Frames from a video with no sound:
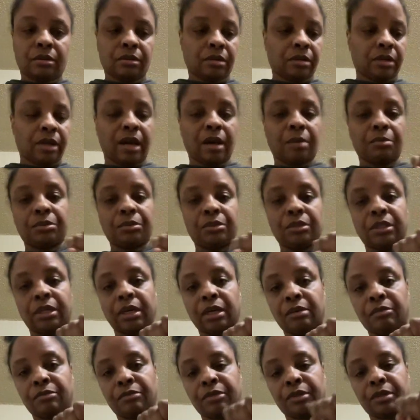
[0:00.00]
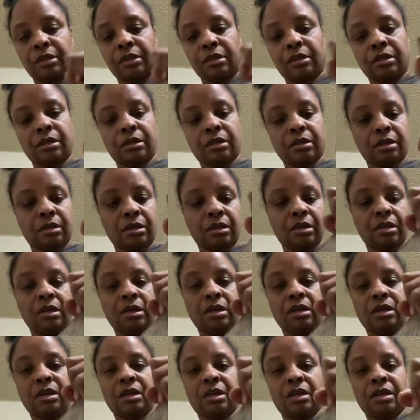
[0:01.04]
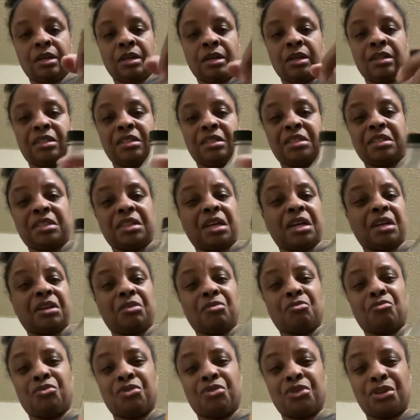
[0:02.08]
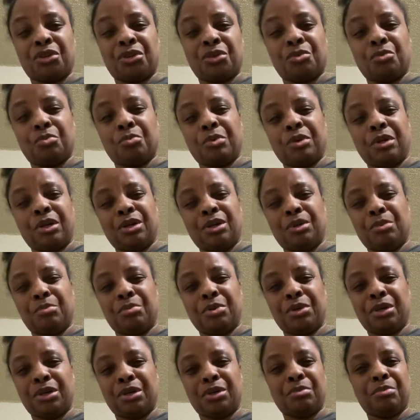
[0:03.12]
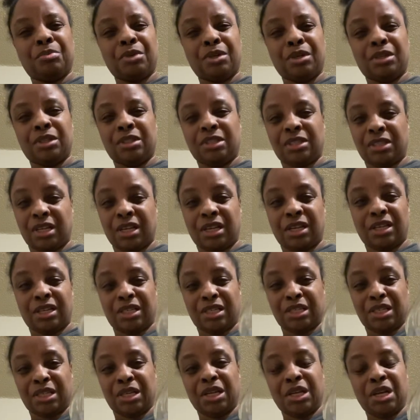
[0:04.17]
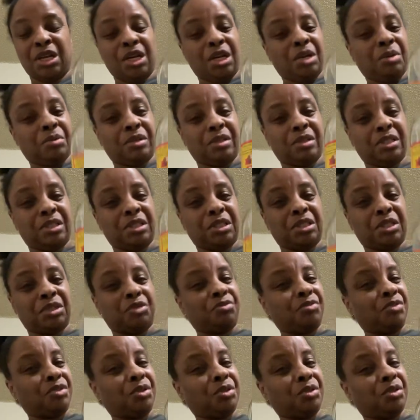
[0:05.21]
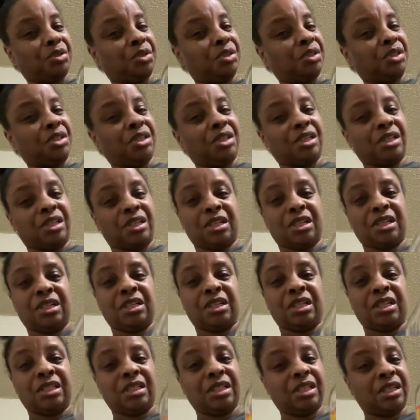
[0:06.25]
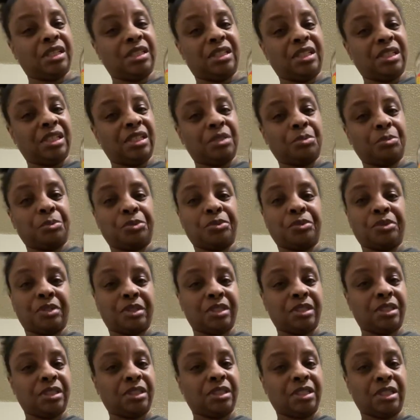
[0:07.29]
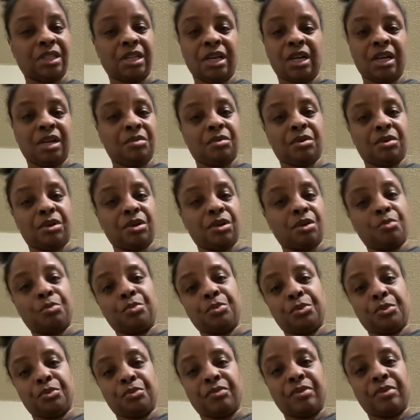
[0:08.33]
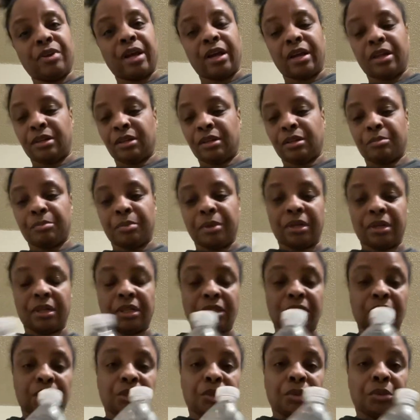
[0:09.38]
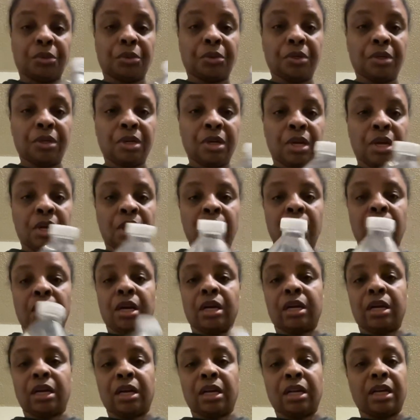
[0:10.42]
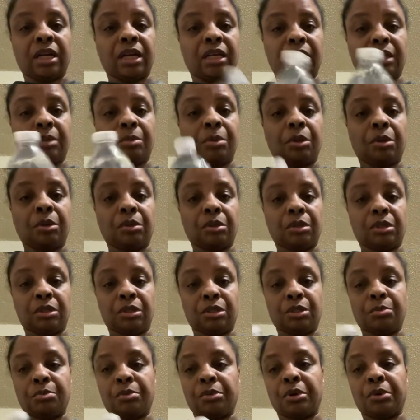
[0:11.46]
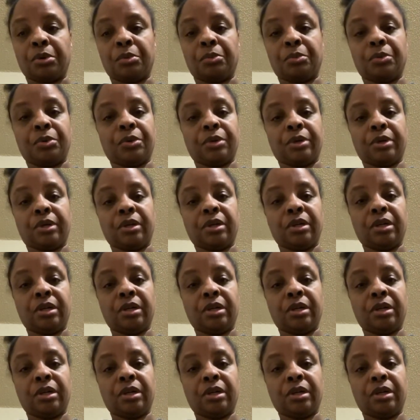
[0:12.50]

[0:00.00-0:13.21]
Apple cider vinegar. It's got a real bitter taste. But this is real good. They say a teaspoon of this will help you flatten your belly too. And I like Poland spring water.